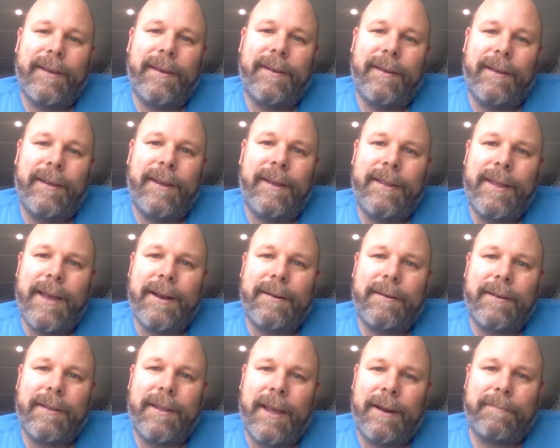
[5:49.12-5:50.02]
in
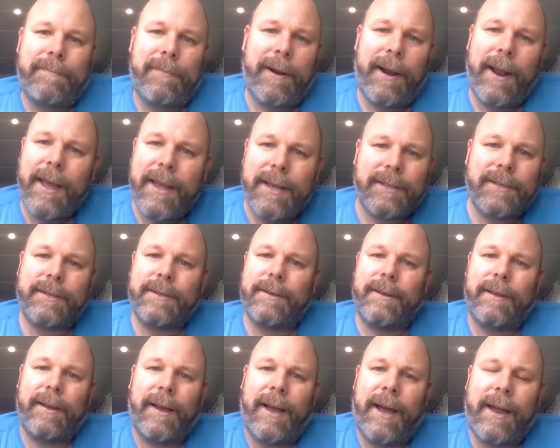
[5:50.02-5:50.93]
that place,
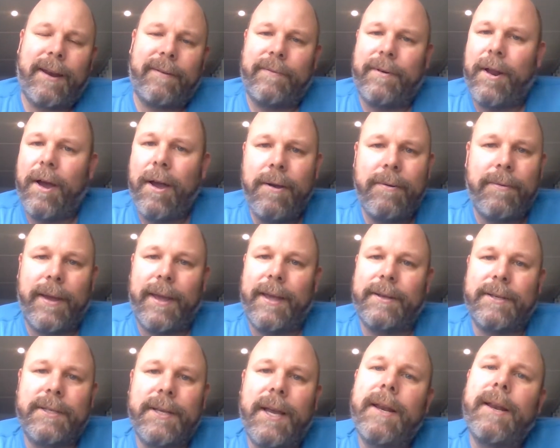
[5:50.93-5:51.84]
out of
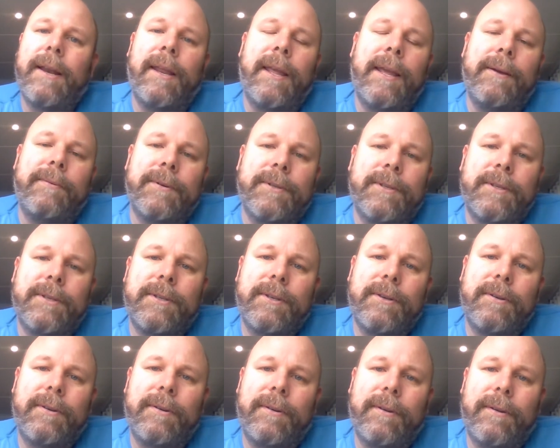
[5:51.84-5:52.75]
nowhere, suddenly he
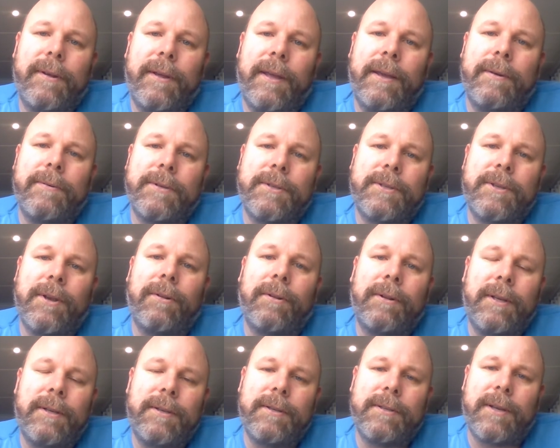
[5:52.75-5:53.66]
was
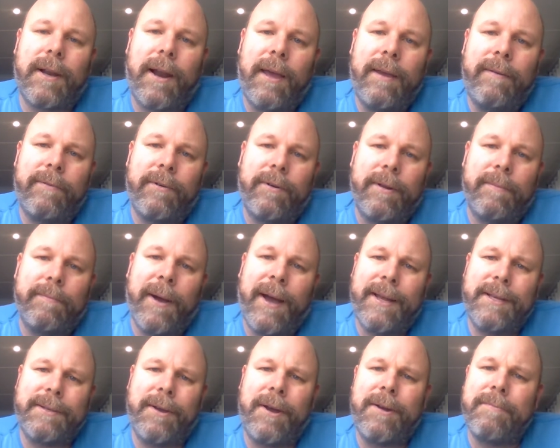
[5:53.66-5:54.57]
sold into slavery by
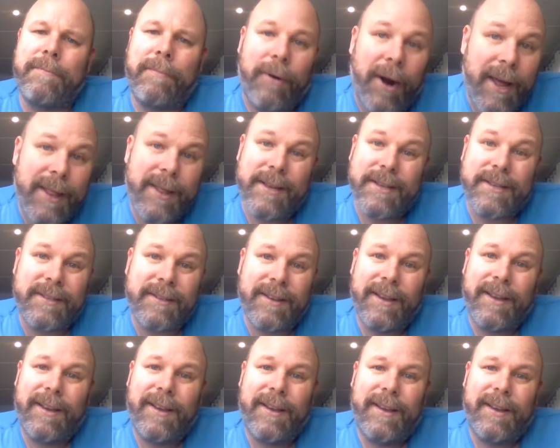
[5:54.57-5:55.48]
his own brothers,
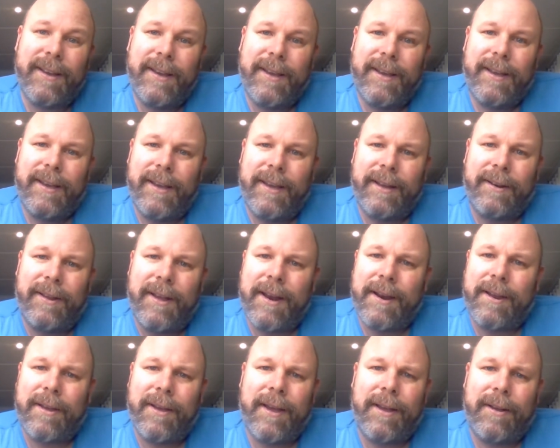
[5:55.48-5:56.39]
and
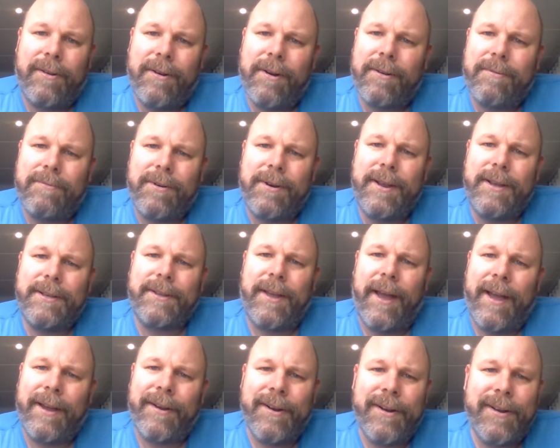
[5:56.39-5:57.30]
kind of going, God, what is
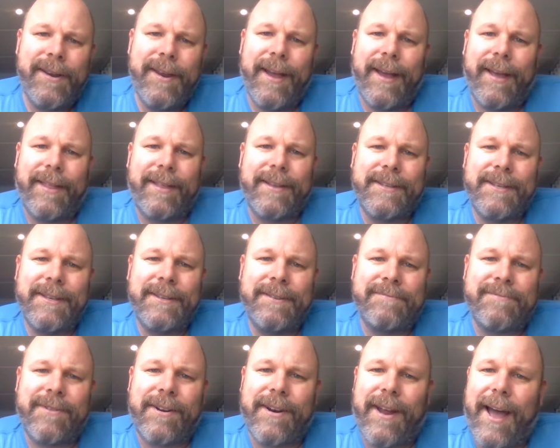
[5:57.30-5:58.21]
going on here? This
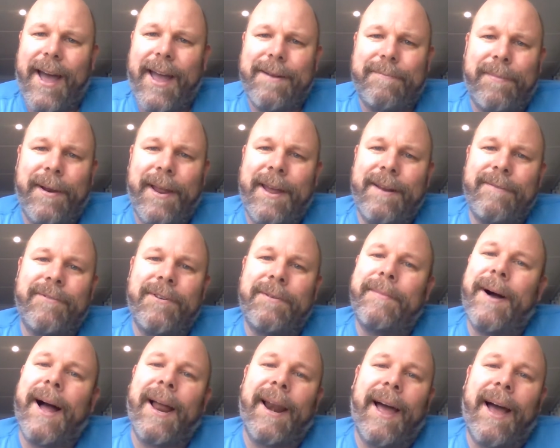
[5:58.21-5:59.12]
isn't what I had planned for
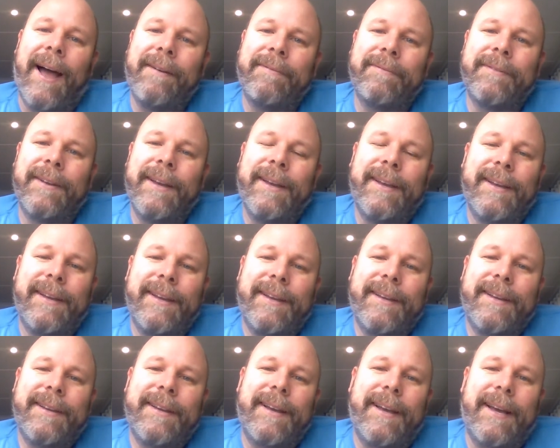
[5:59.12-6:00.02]
my life.
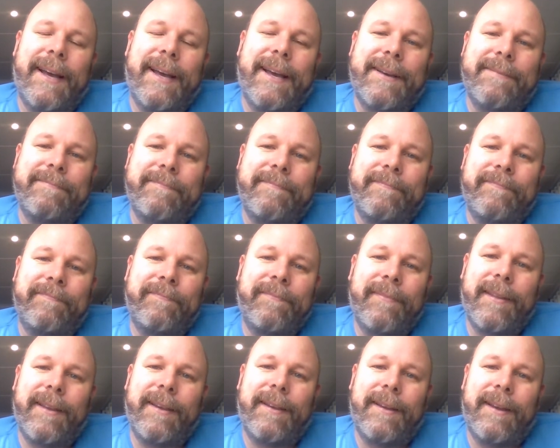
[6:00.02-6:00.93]
And
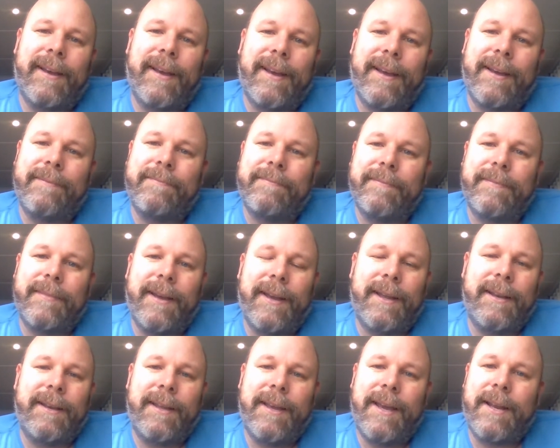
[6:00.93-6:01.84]

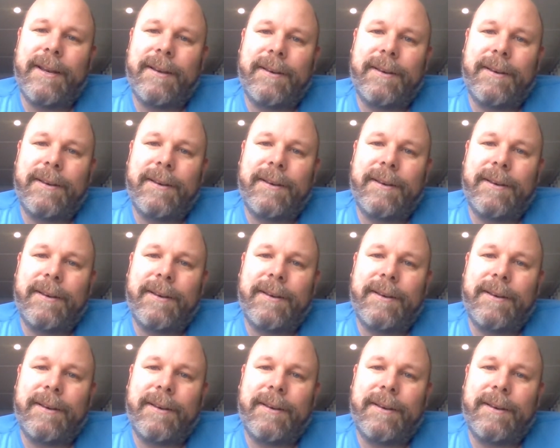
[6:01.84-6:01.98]
yet